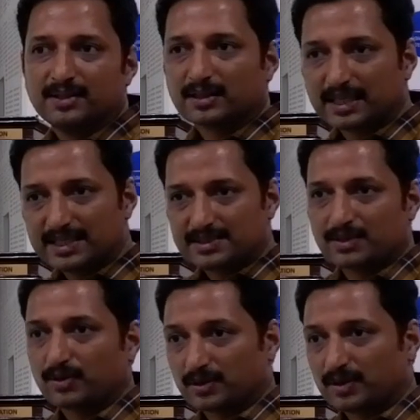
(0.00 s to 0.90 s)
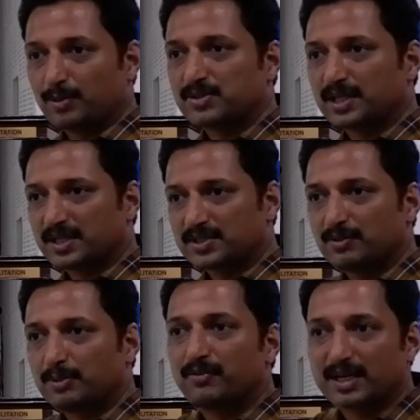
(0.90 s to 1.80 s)
released or how much energy
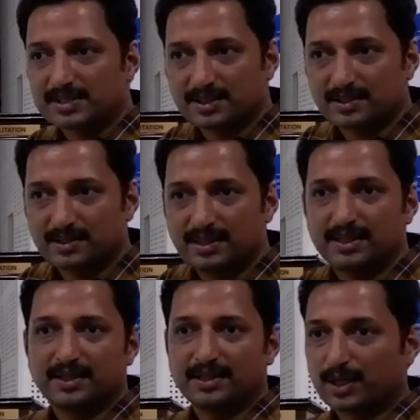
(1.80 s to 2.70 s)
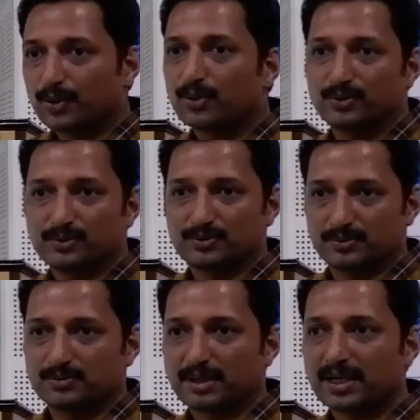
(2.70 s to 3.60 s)
will be wasted in a nano
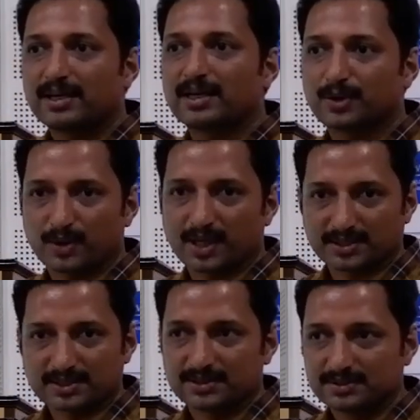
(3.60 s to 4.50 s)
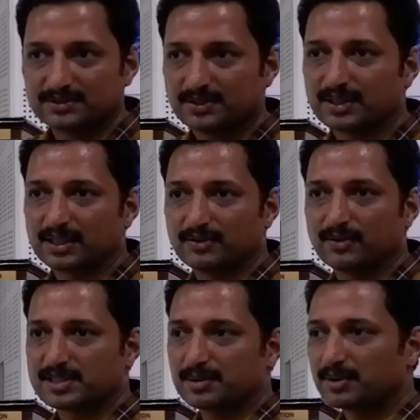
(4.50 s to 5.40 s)
mechanical contact. Okay,
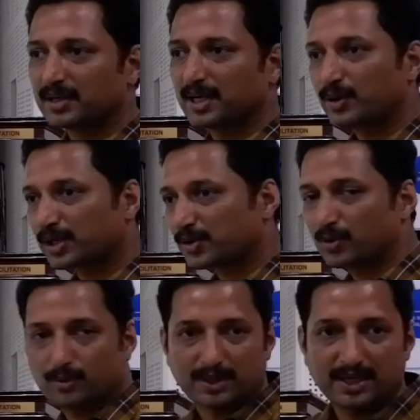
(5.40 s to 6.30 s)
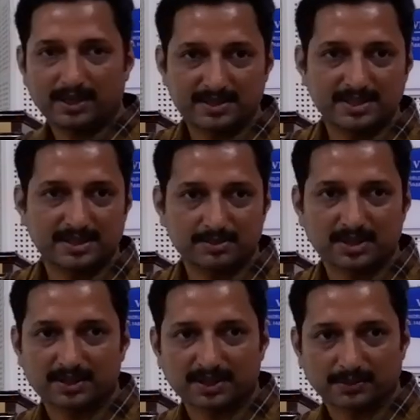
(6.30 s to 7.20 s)
for example, nano electromechanical systems
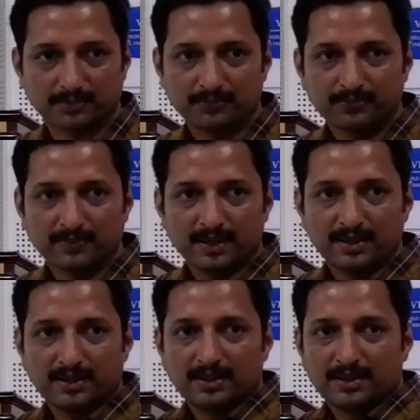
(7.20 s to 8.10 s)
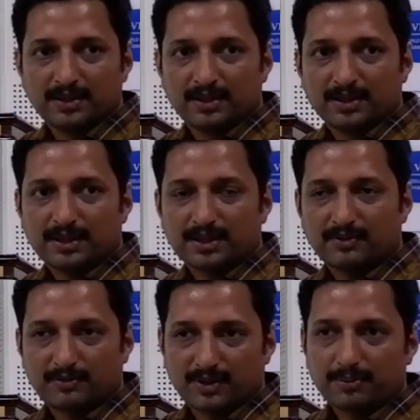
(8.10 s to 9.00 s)
are there. And
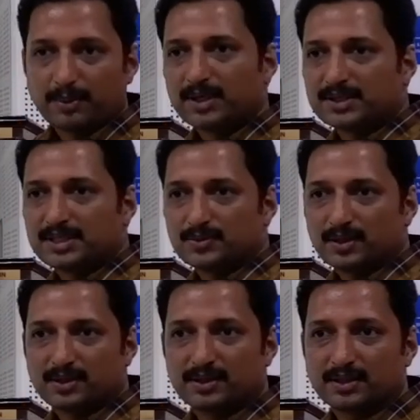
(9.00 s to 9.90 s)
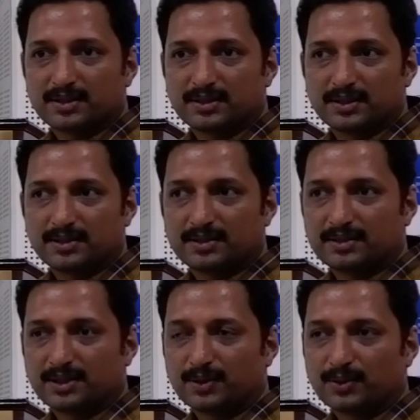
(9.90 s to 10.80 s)
when we published this one,
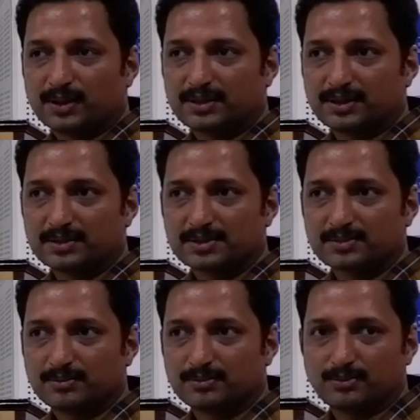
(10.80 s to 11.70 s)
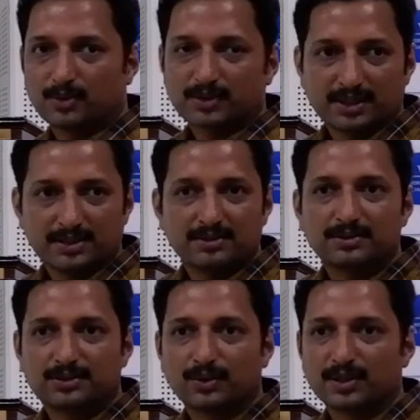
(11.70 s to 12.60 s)
now I think it's more than
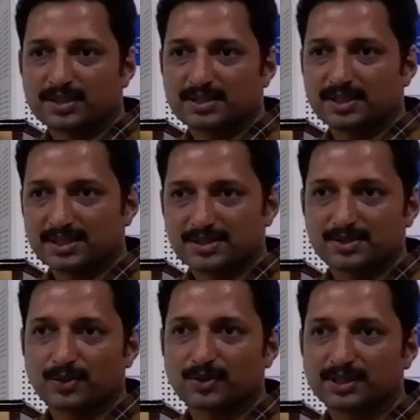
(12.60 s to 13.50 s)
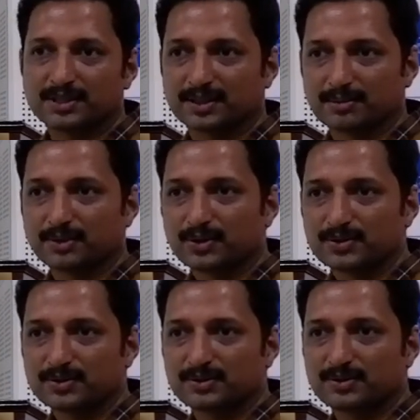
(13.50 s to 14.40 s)
200 citations already there, because